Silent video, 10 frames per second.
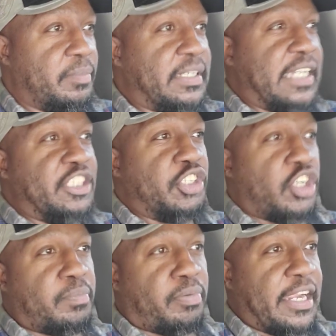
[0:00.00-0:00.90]
but then you're
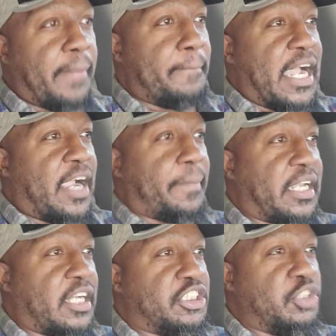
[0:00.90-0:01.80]
gonna bring him back
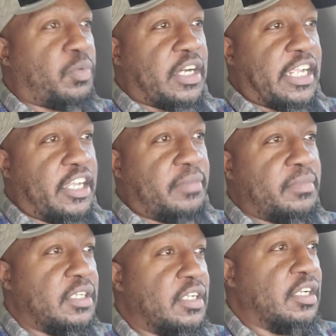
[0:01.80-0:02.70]
because you want
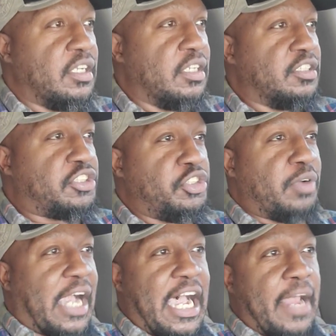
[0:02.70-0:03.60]
him
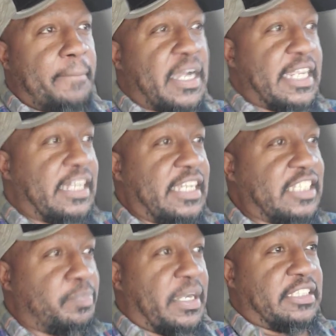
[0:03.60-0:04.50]
to hide money in
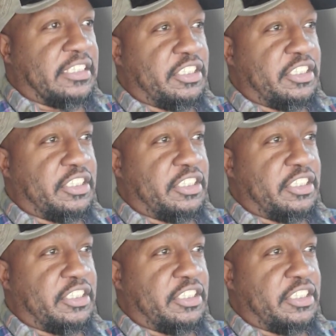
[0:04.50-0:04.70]
his budget.